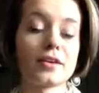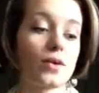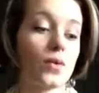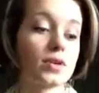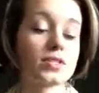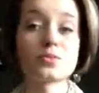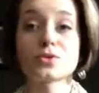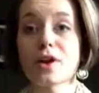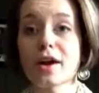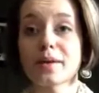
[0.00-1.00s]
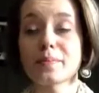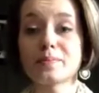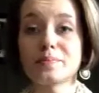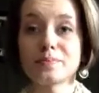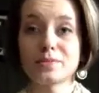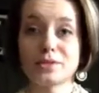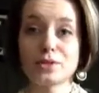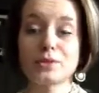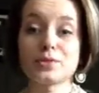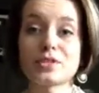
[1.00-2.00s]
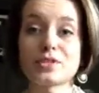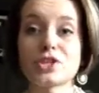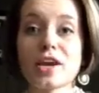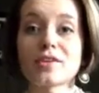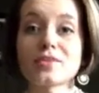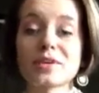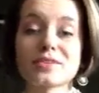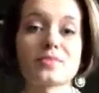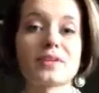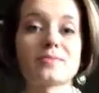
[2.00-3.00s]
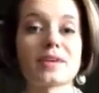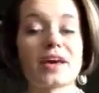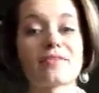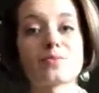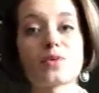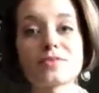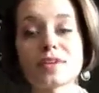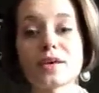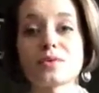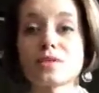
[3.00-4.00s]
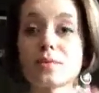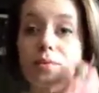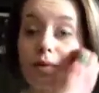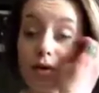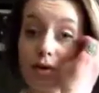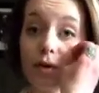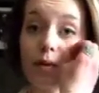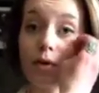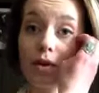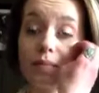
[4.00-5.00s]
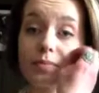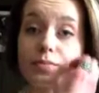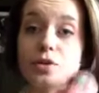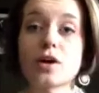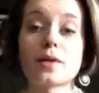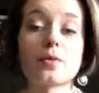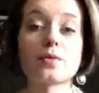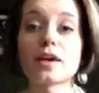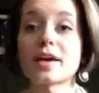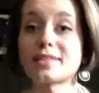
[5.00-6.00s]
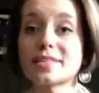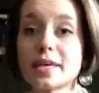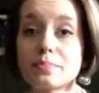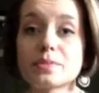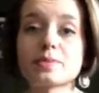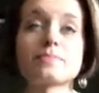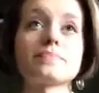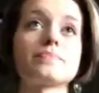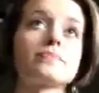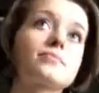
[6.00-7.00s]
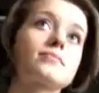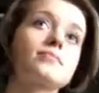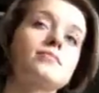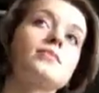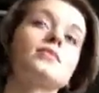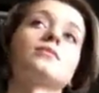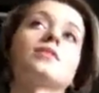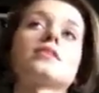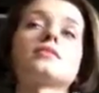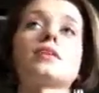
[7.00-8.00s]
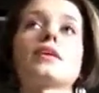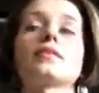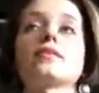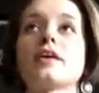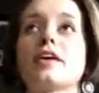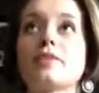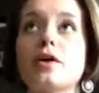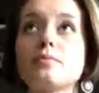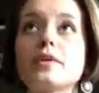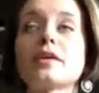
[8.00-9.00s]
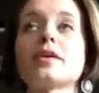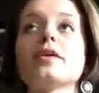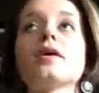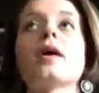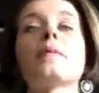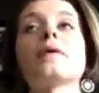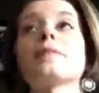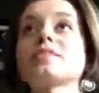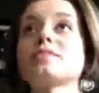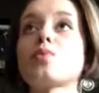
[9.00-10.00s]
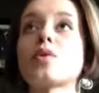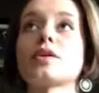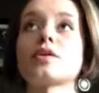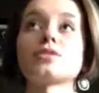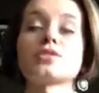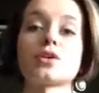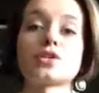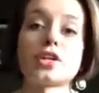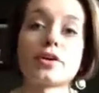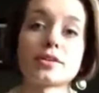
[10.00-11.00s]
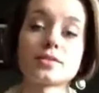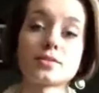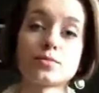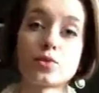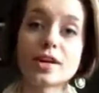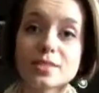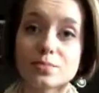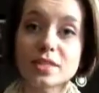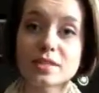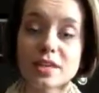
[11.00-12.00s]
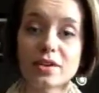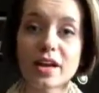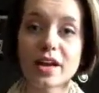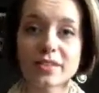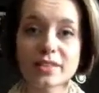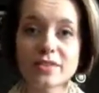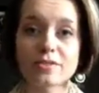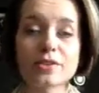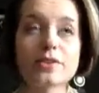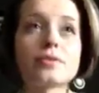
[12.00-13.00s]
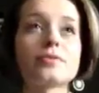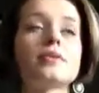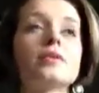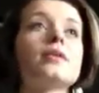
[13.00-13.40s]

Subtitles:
or subscribe to this channel because I'm going to be having more videos. I want to talk about, again, tips, things that have helped me. Maybe at some point I'll start sharing some recipes that are healthy for you.